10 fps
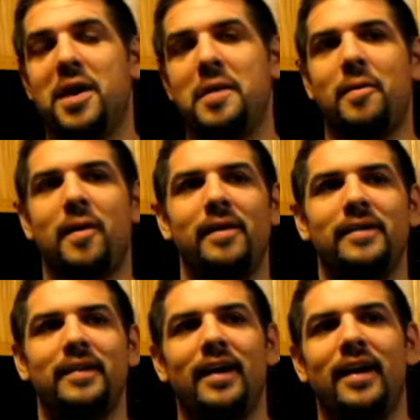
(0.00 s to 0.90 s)
my
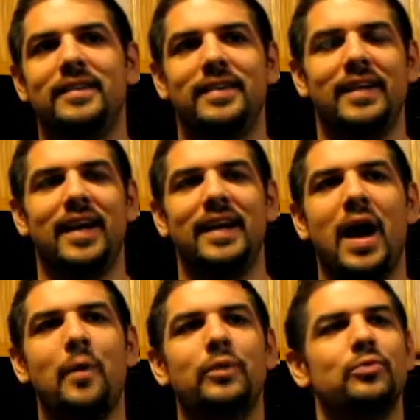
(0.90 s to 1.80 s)
part tonight.
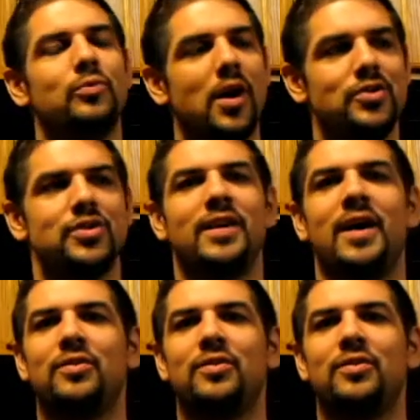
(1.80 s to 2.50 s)
I was rushing.